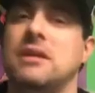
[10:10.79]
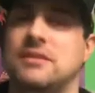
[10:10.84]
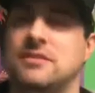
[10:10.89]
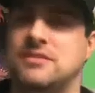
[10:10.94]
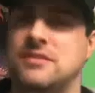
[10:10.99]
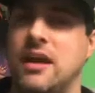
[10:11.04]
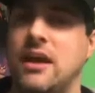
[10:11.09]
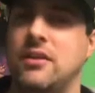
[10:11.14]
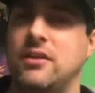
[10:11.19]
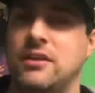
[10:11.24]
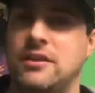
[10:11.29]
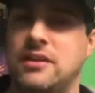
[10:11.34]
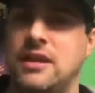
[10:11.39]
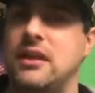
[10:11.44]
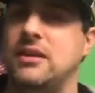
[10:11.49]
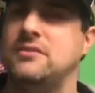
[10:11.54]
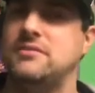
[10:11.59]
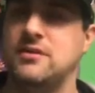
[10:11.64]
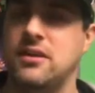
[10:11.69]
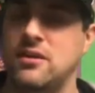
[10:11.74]
and Solid
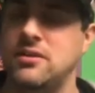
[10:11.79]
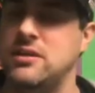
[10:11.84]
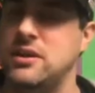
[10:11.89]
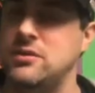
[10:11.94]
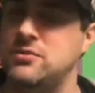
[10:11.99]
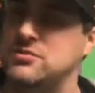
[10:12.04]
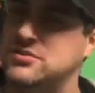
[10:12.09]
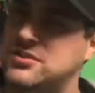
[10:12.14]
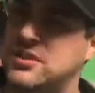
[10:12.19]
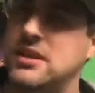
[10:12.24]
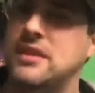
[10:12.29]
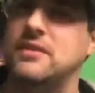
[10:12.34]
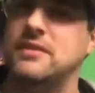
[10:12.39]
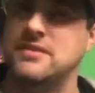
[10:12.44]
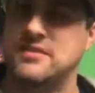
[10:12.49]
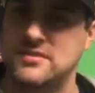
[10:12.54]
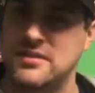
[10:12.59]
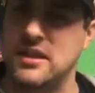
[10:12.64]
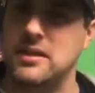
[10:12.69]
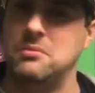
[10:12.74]
Nate was saying the
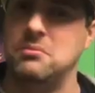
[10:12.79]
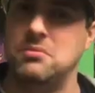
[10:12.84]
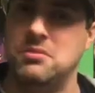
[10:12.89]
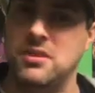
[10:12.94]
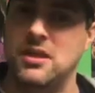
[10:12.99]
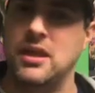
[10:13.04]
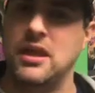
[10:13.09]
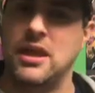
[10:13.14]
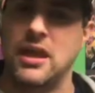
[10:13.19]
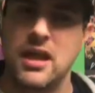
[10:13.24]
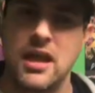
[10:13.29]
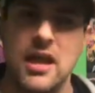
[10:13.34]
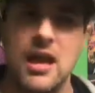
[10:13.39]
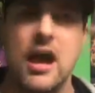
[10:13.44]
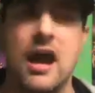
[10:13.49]
same thing.